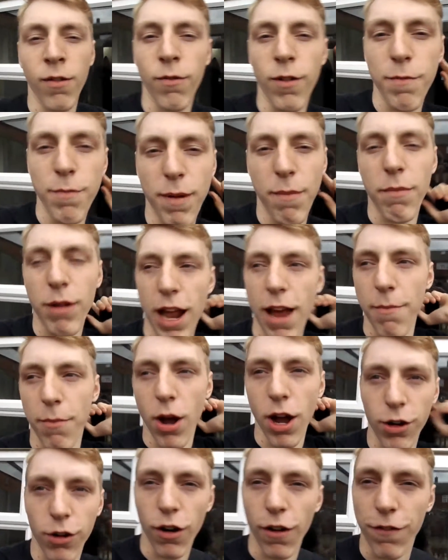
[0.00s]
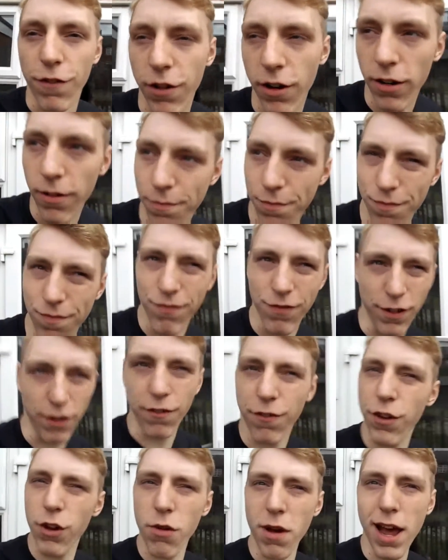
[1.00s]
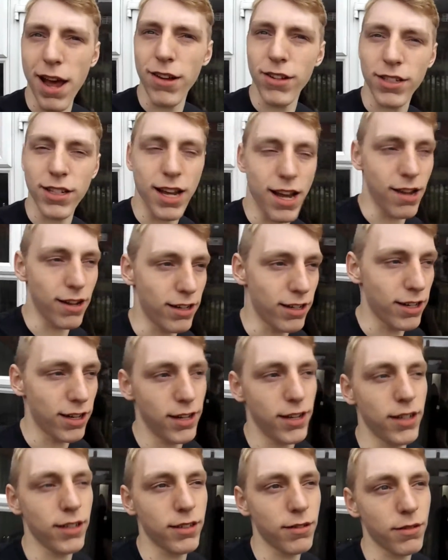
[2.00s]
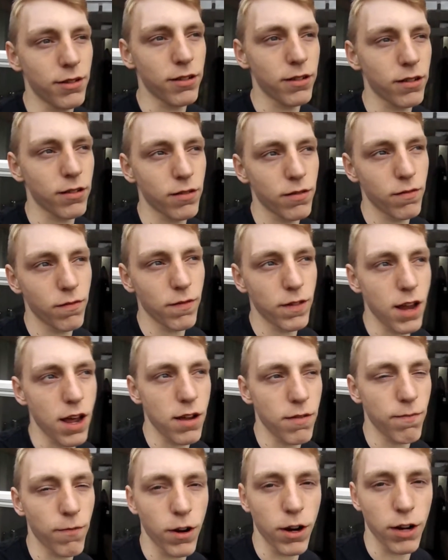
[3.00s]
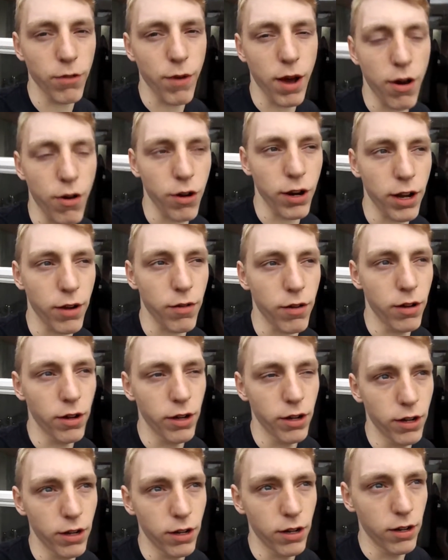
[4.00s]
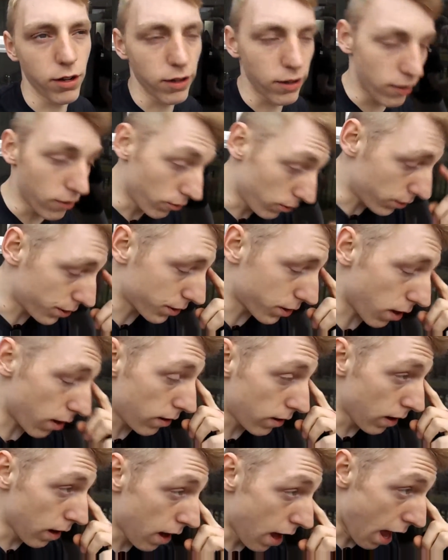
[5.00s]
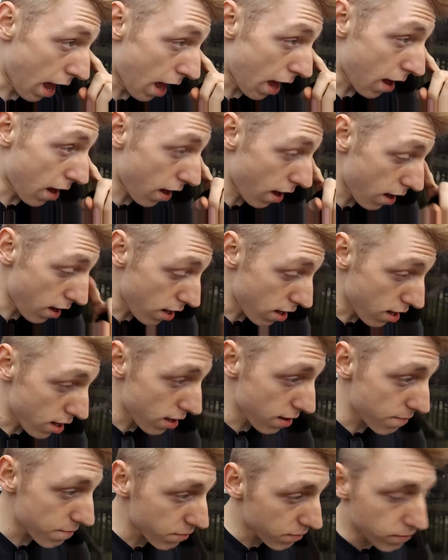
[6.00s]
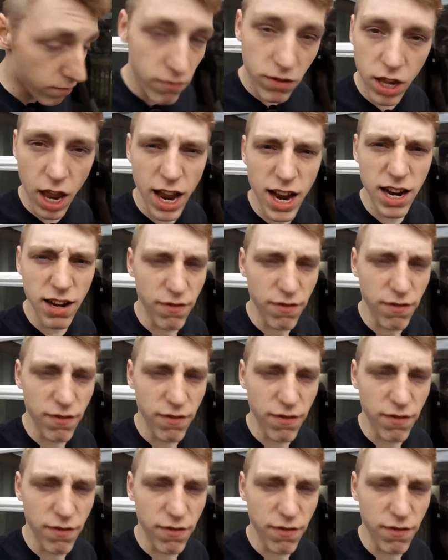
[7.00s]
we've been playing Minecraft for a few hours now, and it's done really well on it, which is good. Daily